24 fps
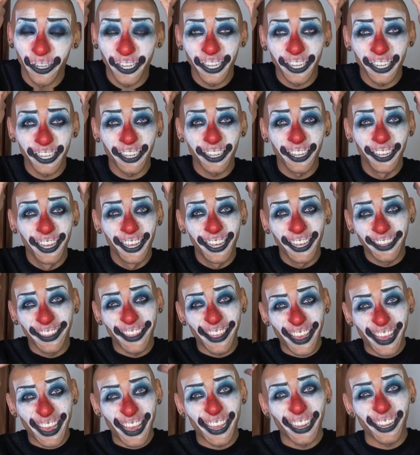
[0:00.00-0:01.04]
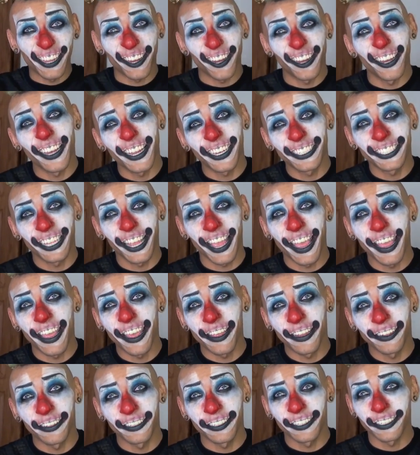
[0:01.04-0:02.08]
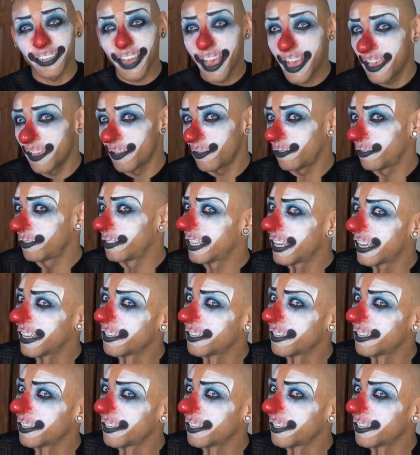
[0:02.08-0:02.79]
wig that I cut and styled.